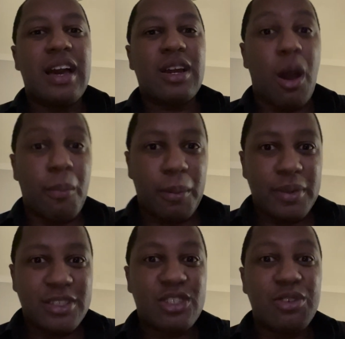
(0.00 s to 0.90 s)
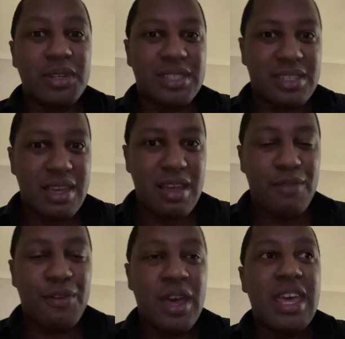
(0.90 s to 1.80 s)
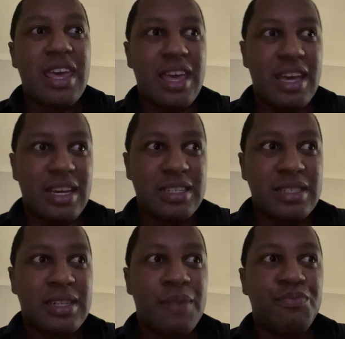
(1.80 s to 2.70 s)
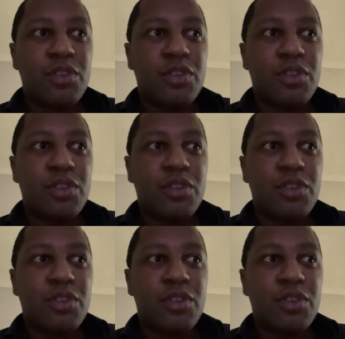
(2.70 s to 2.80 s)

compliments to receive is